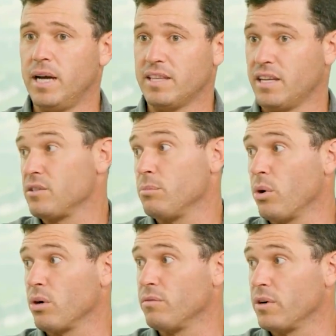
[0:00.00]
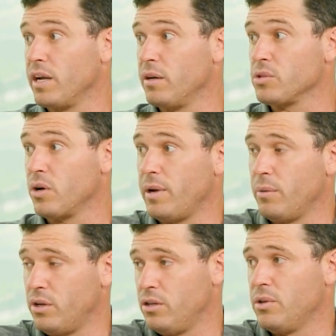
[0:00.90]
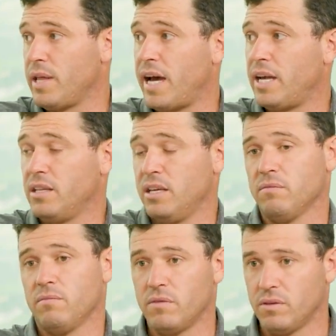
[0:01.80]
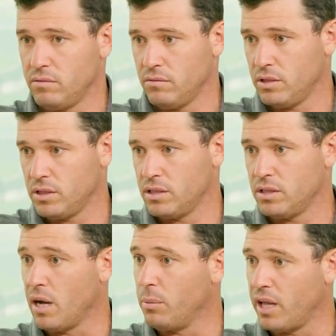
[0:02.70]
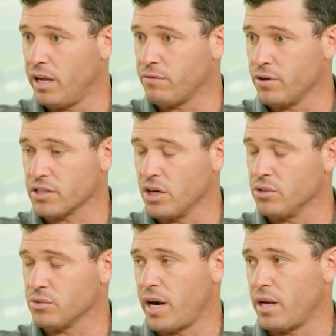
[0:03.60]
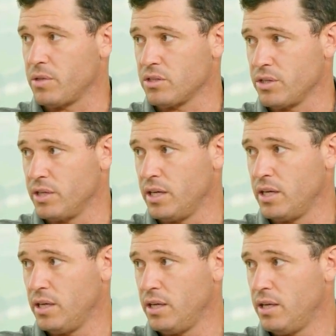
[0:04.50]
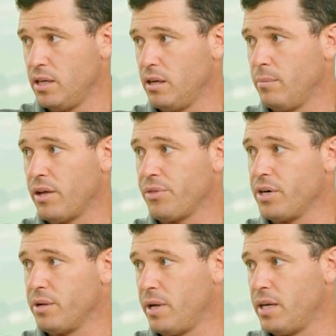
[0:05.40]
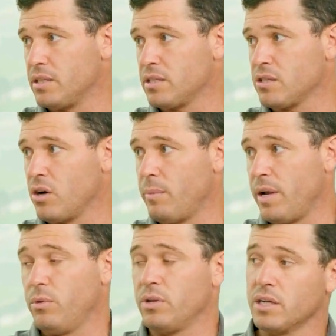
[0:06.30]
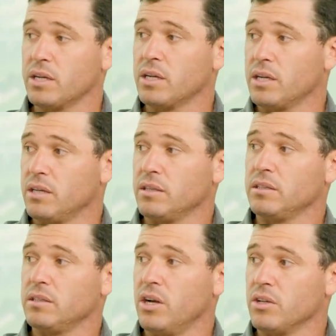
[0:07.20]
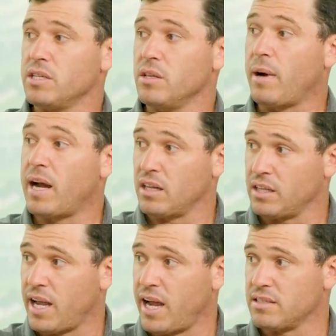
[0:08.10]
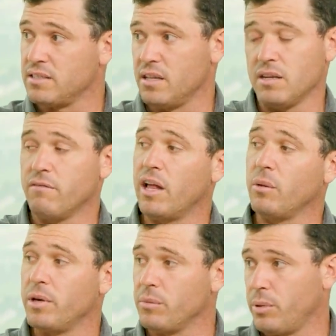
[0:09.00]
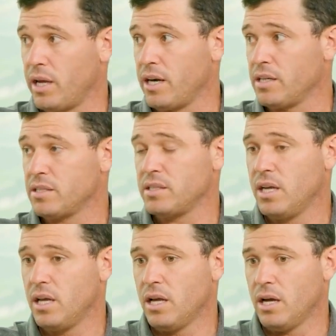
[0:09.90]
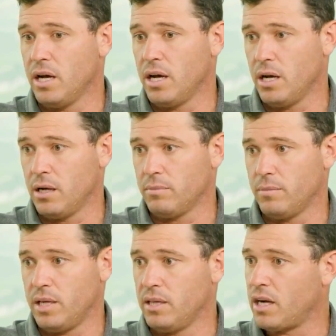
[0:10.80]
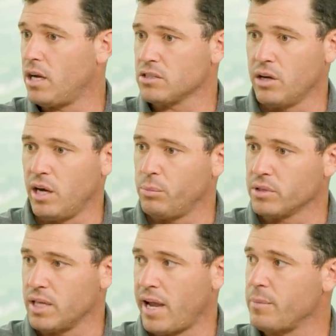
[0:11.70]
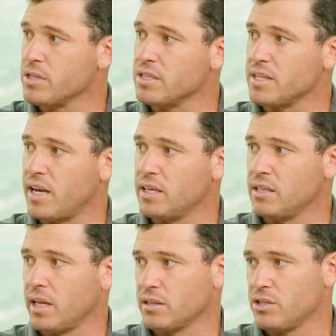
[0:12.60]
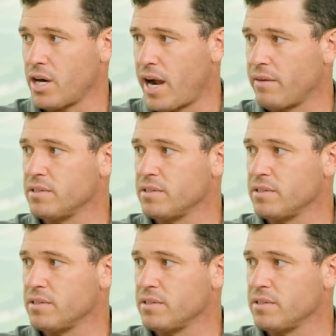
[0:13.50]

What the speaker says: think is important for him. So I'm able to do that. And then AA Frisco is right up the street, about 30 minutes. So I'm able to, see the minor league guys and the developmental players, and then also help with the amateur side and like the draft